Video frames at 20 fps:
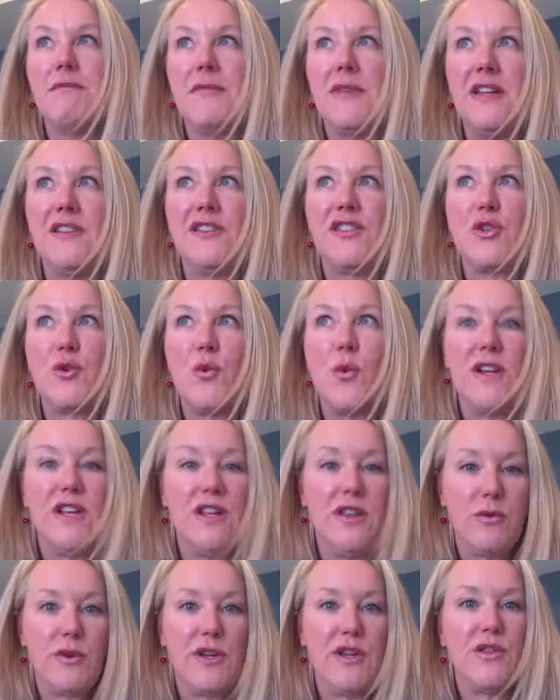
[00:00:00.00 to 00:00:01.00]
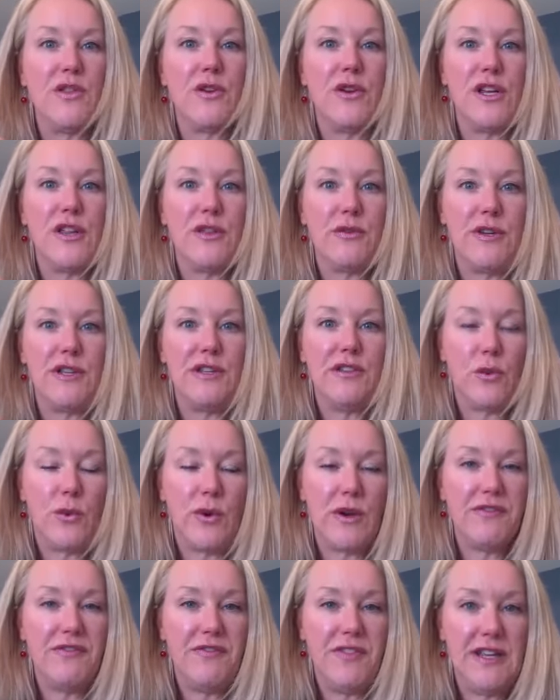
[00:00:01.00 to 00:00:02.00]
It's 2333
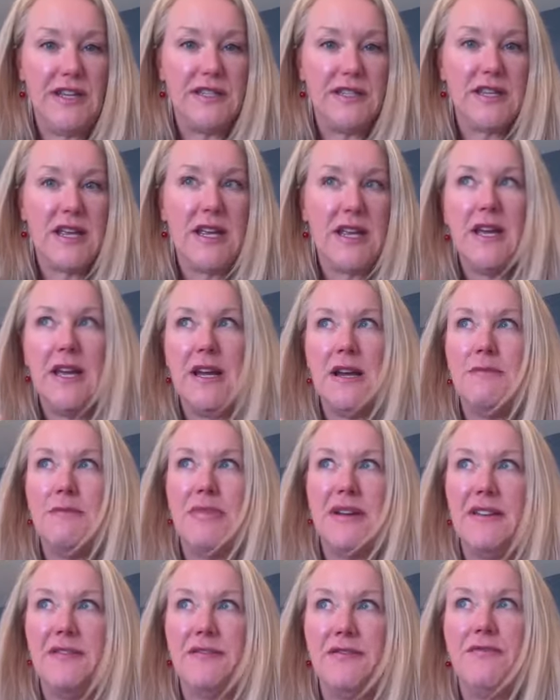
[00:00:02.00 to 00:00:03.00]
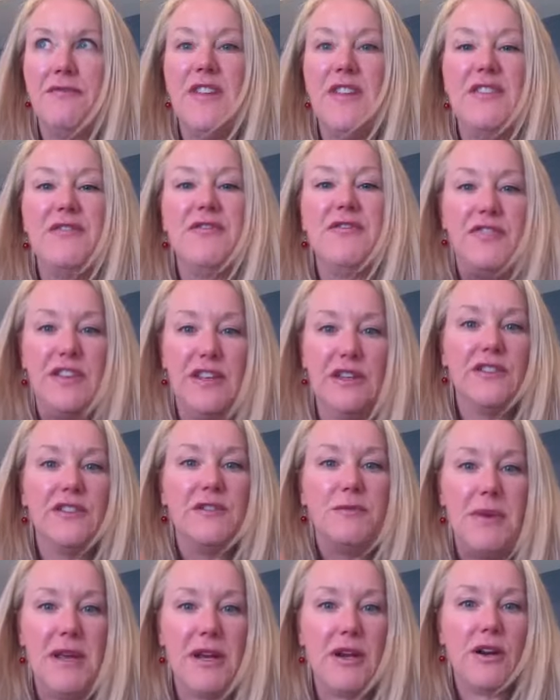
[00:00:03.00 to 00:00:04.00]
square feet, but it feels
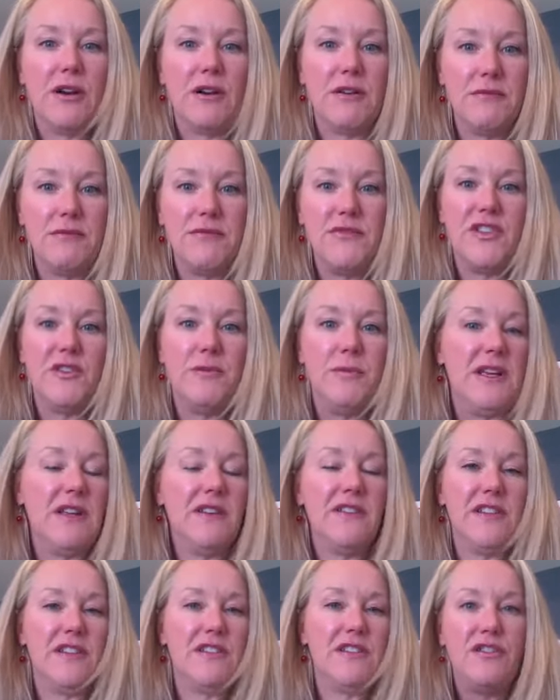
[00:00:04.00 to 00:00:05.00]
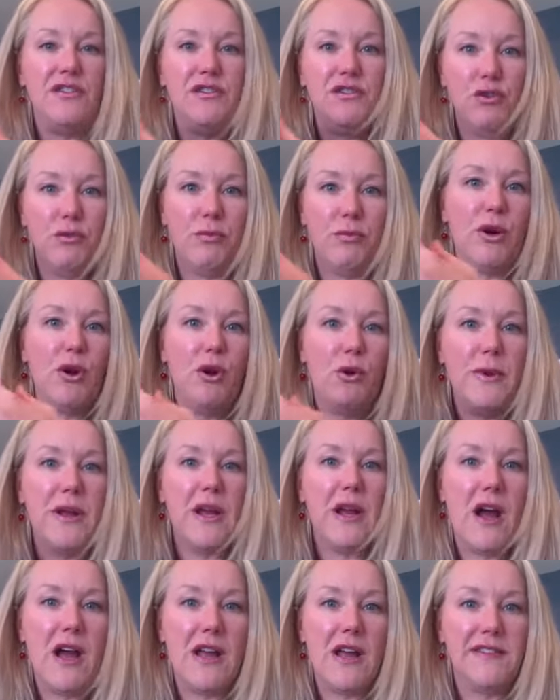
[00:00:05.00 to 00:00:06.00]
bigger just because it's super open
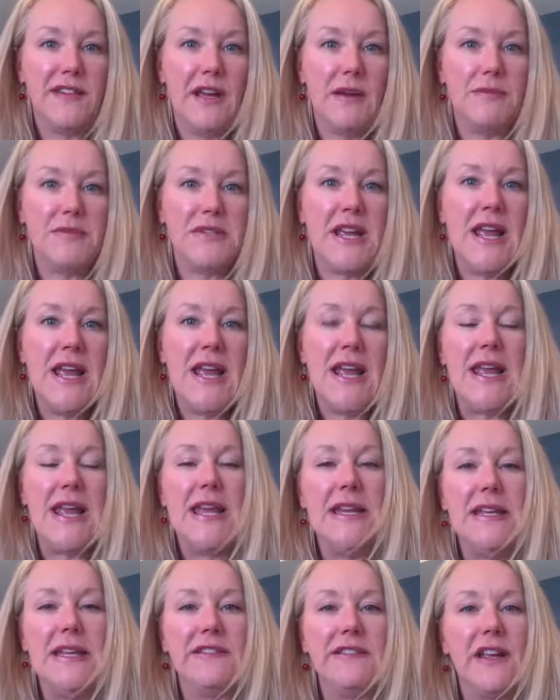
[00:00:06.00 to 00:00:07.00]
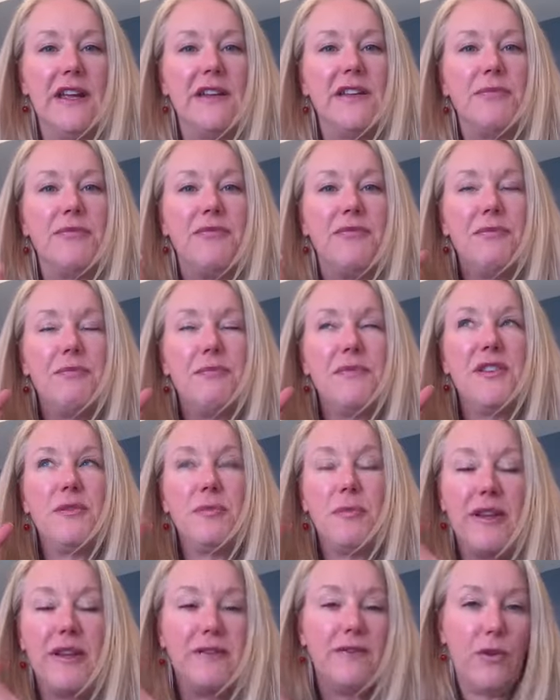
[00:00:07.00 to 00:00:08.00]
concept, and it's a
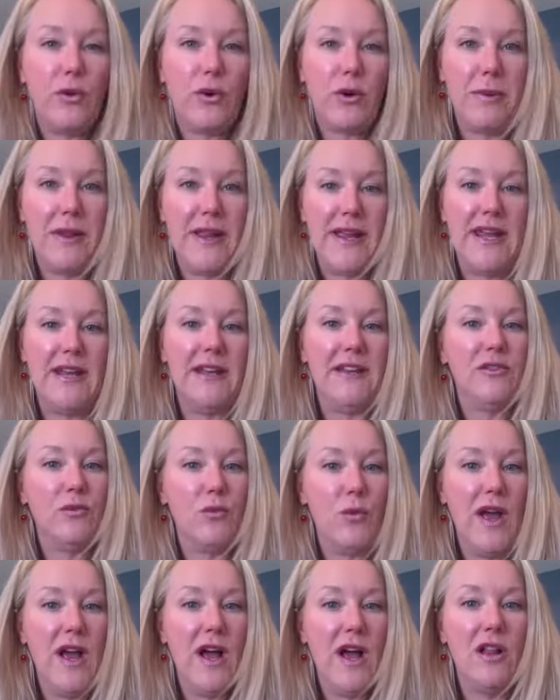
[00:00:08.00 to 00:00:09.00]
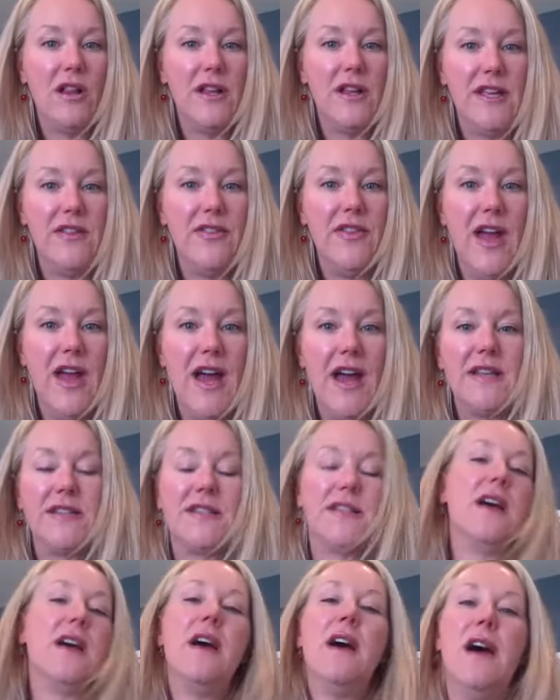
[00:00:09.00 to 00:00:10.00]
split floor plan as well, in that
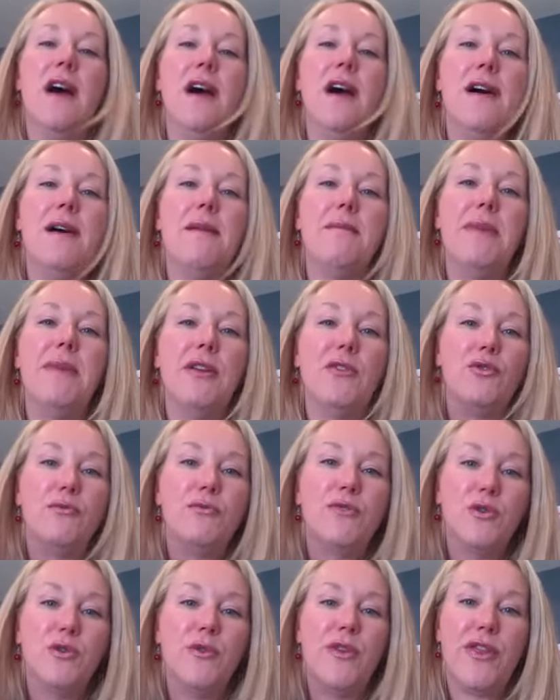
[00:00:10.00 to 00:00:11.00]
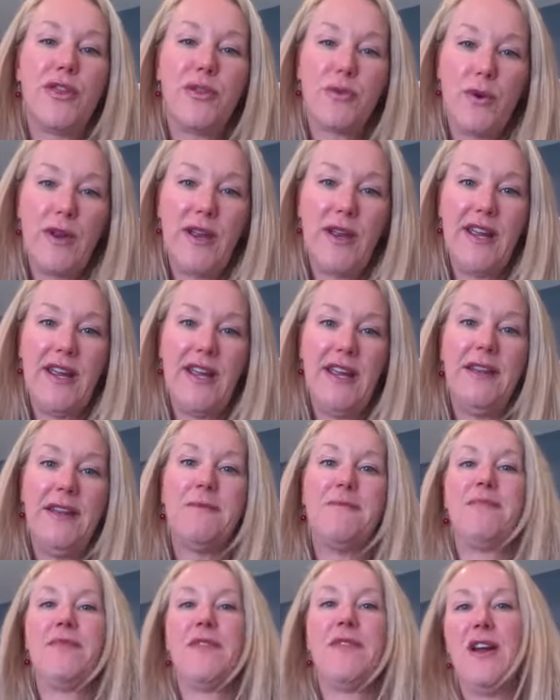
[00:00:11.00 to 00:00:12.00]
bedroom 2 and 3
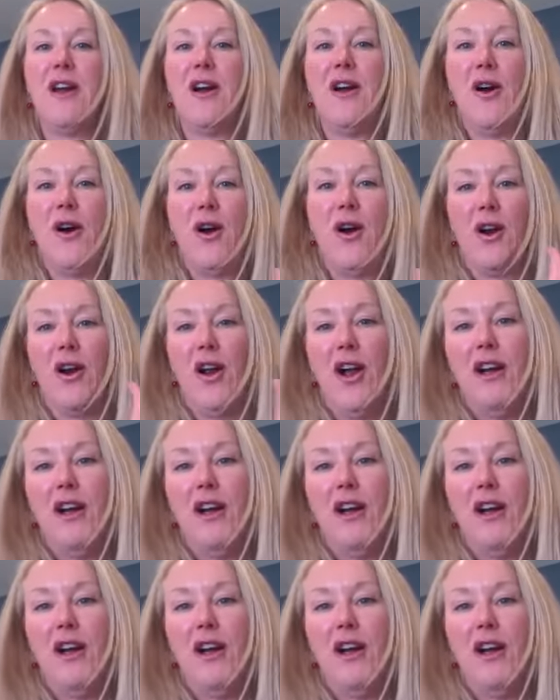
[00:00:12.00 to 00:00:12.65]
are